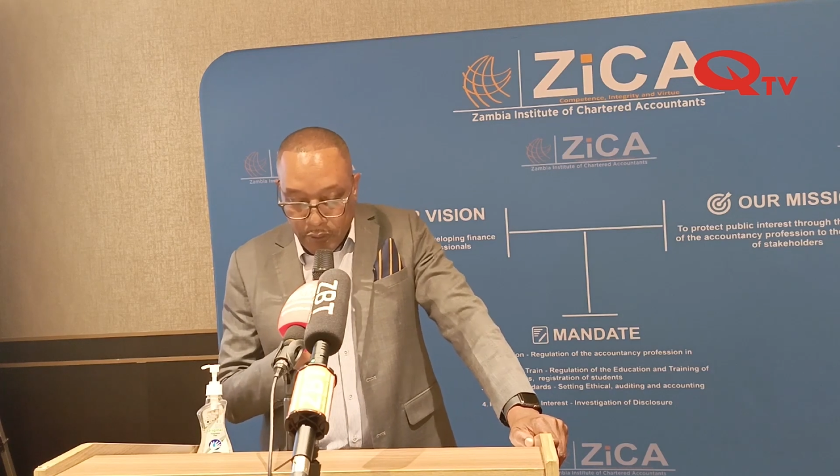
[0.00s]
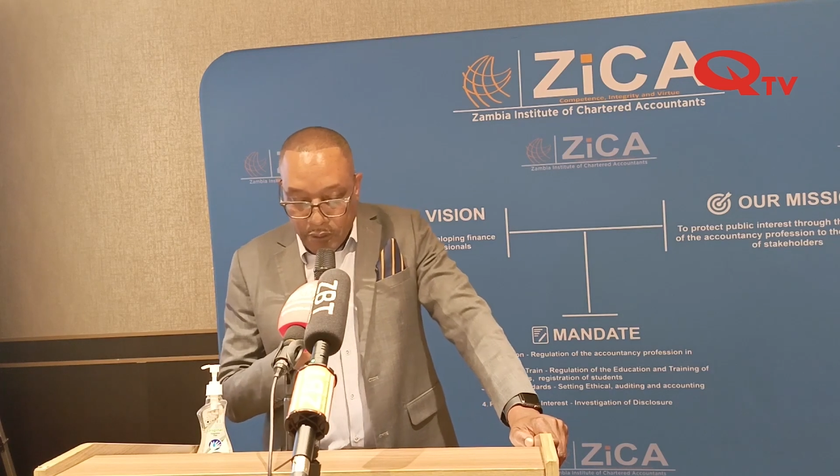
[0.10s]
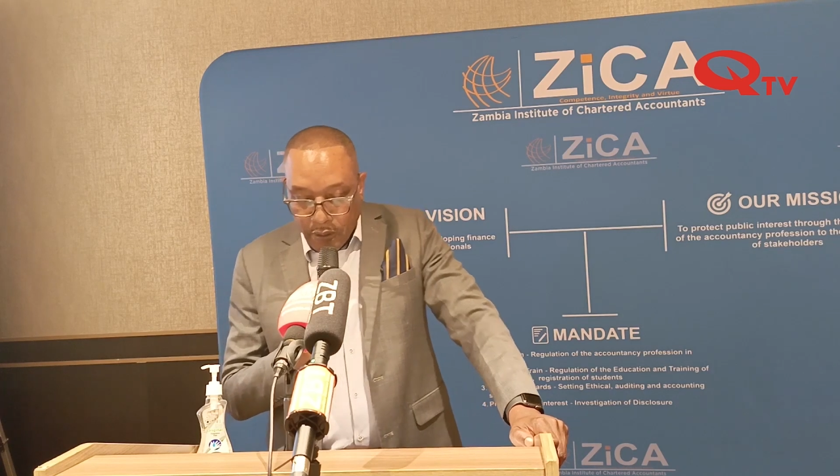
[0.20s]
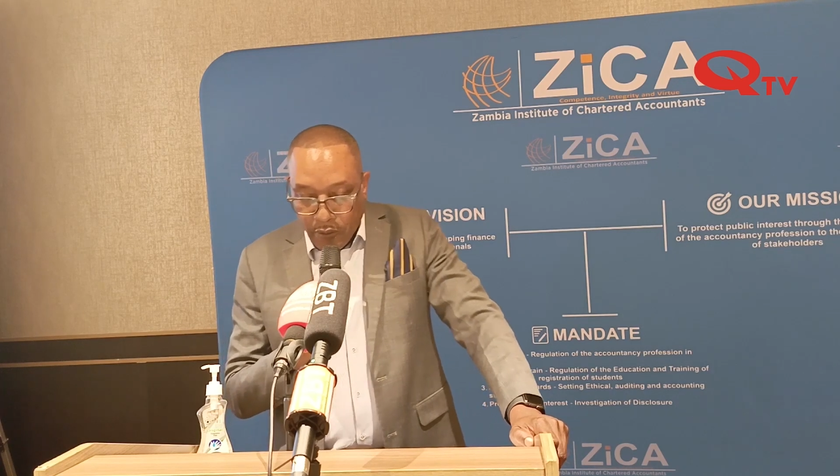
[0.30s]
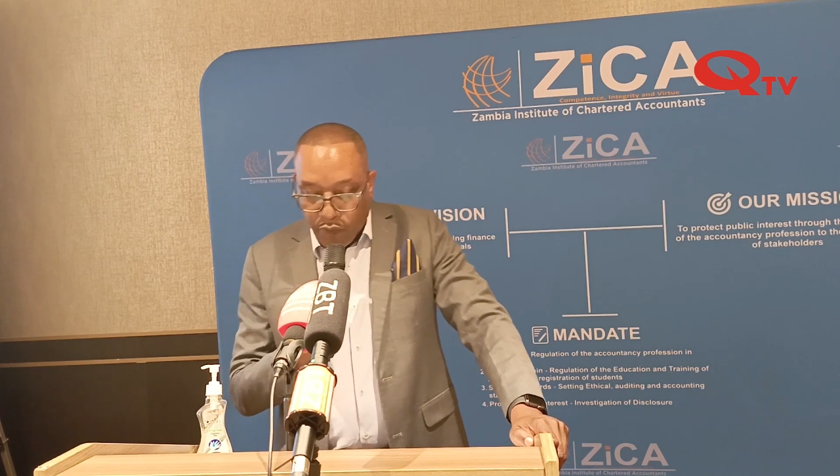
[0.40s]

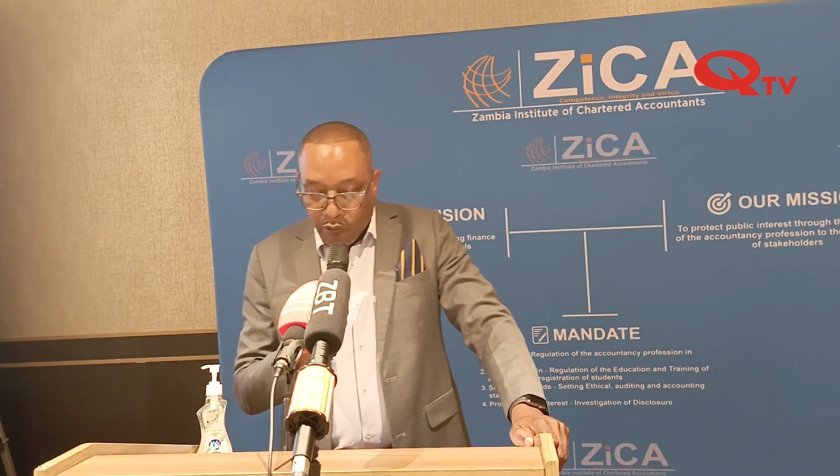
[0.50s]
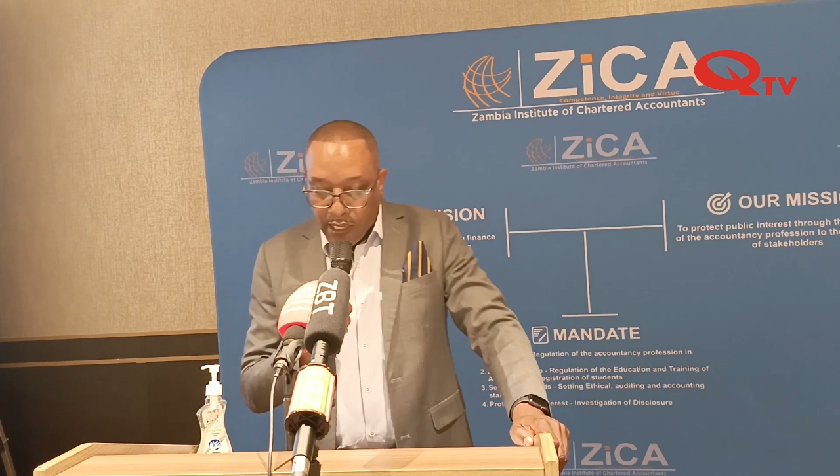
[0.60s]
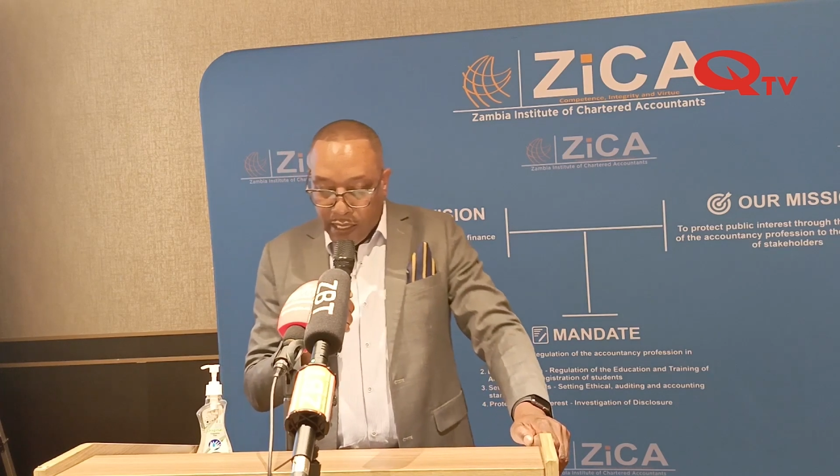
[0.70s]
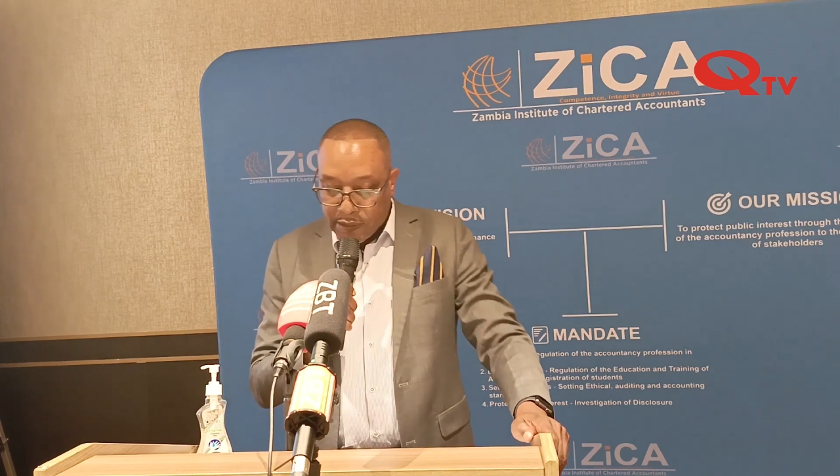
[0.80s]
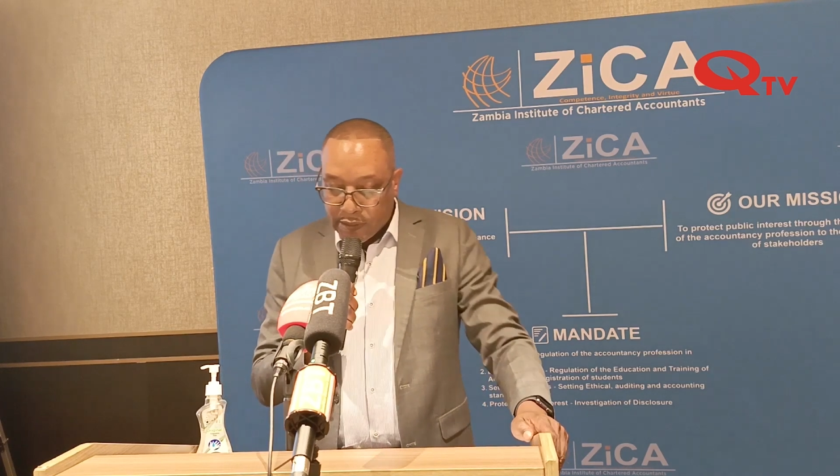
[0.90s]
For
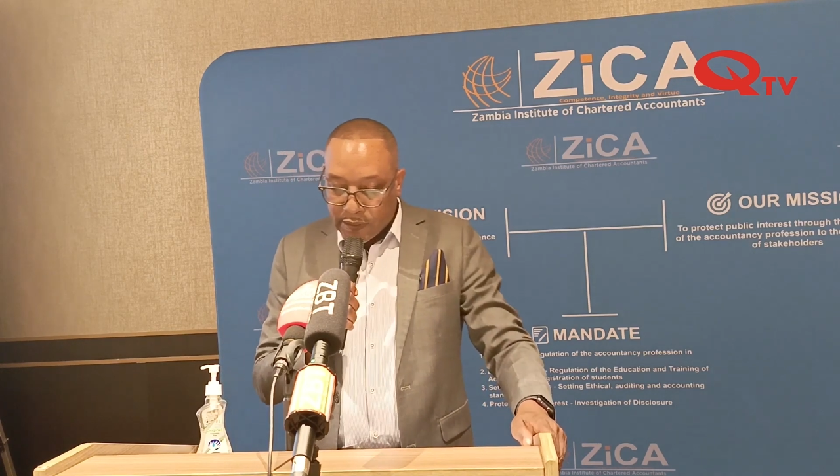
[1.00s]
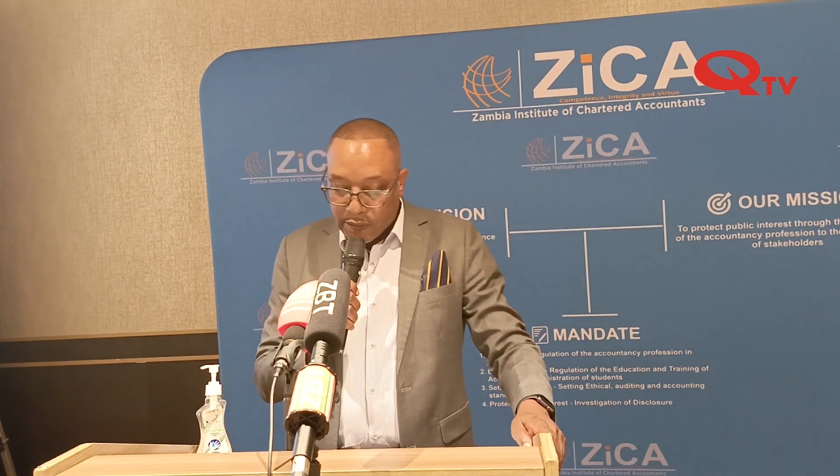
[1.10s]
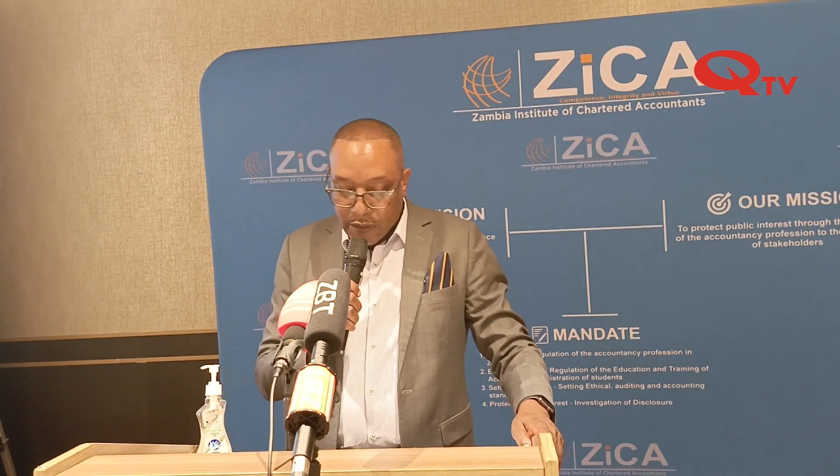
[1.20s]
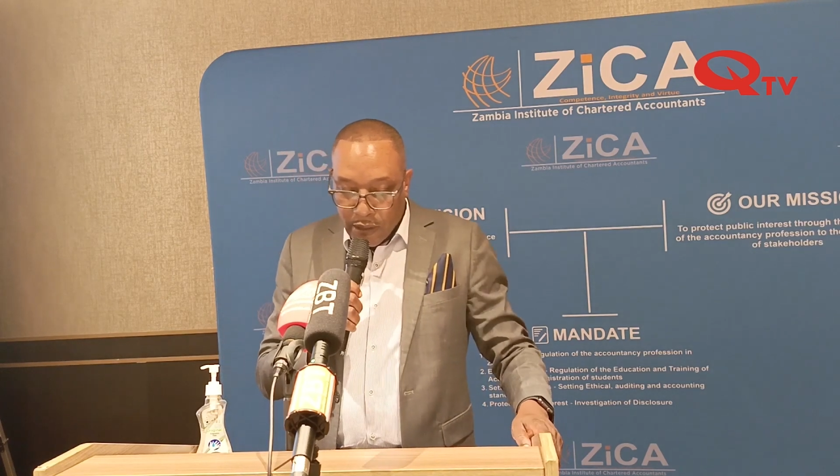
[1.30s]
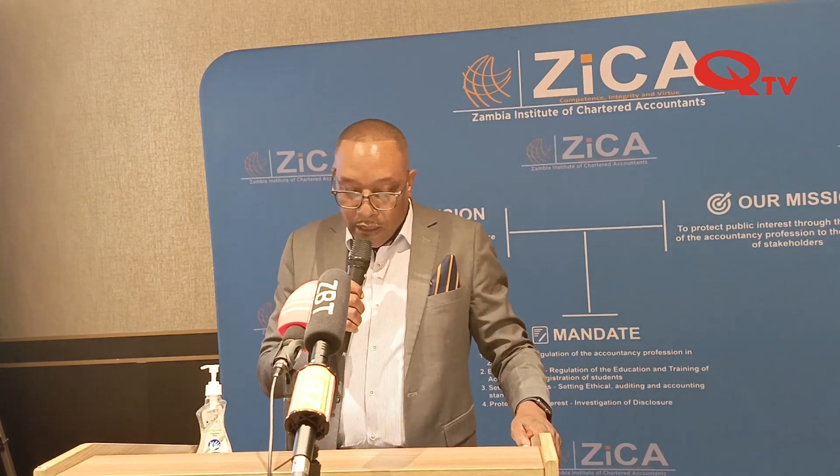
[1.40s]
us,
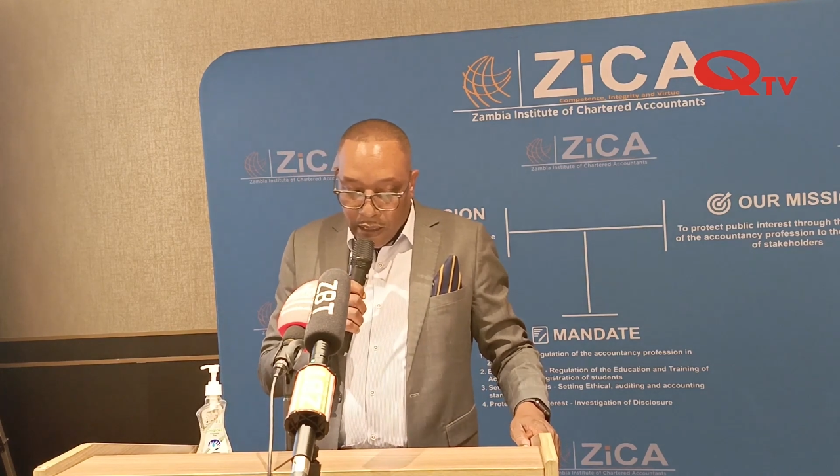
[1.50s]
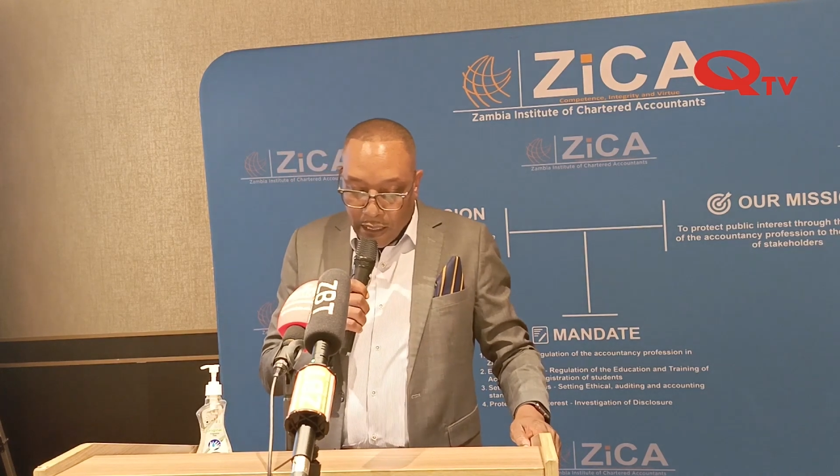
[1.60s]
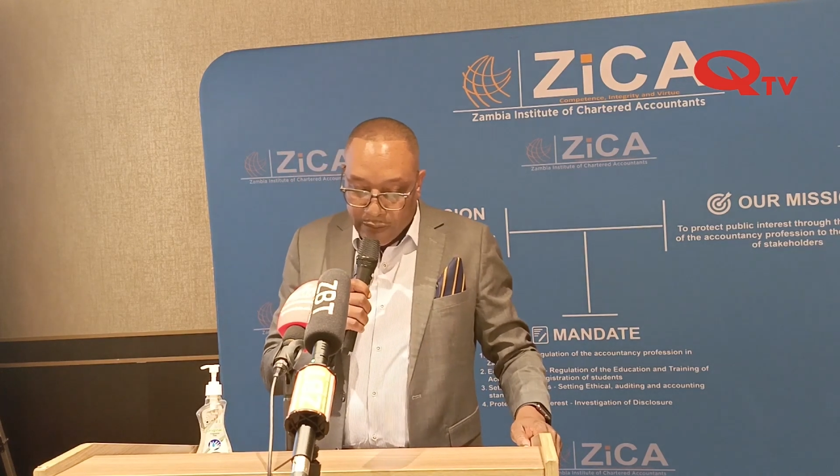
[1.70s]
as an